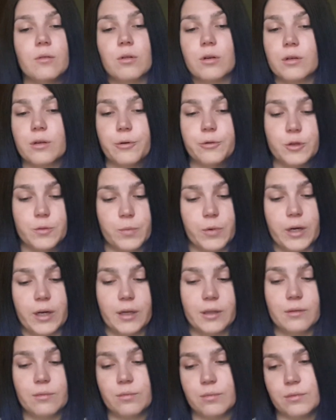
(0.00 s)
or no
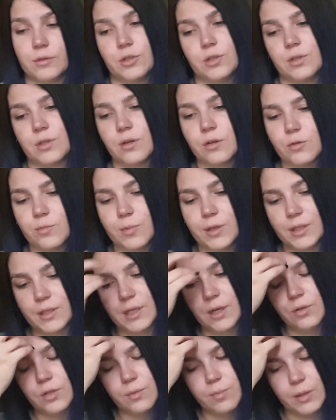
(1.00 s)
spread, which is no spread is
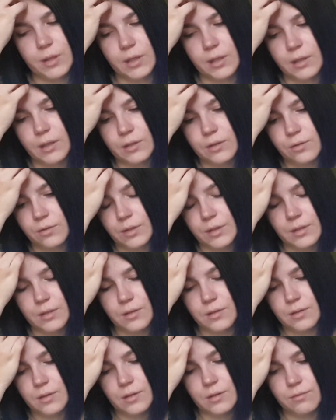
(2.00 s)
how typically I do
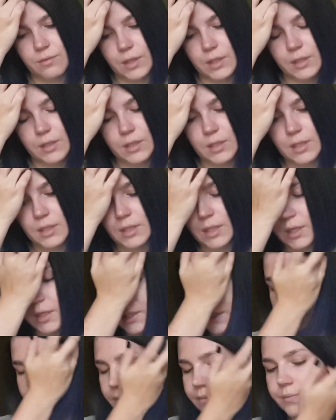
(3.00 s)
these readings these
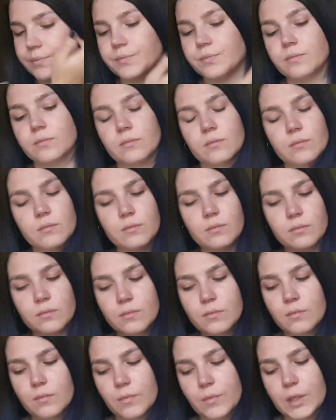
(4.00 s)
days.
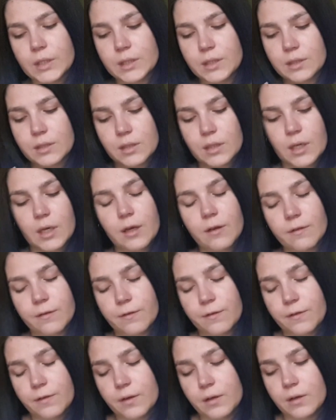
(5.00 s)
But
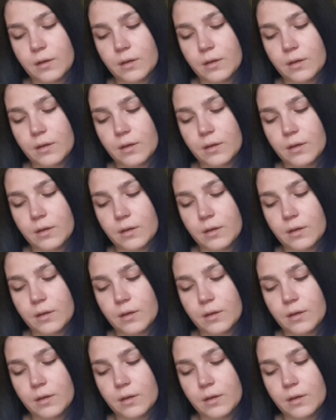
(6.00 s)
if